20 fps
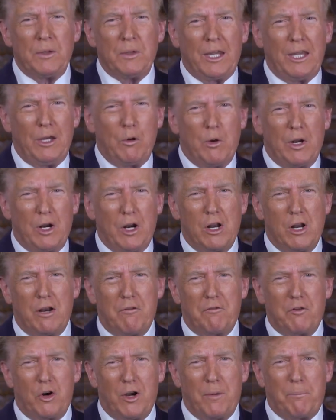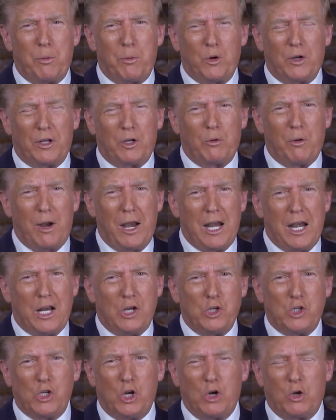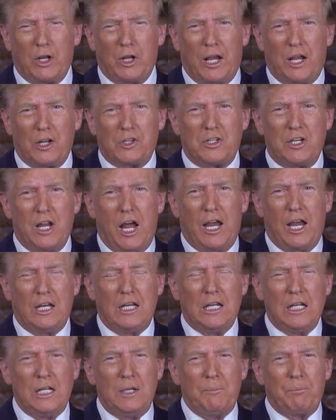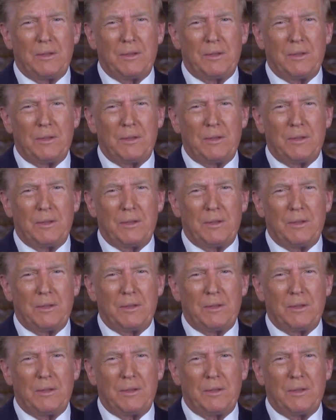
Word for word: He went on a very poorly rated show last night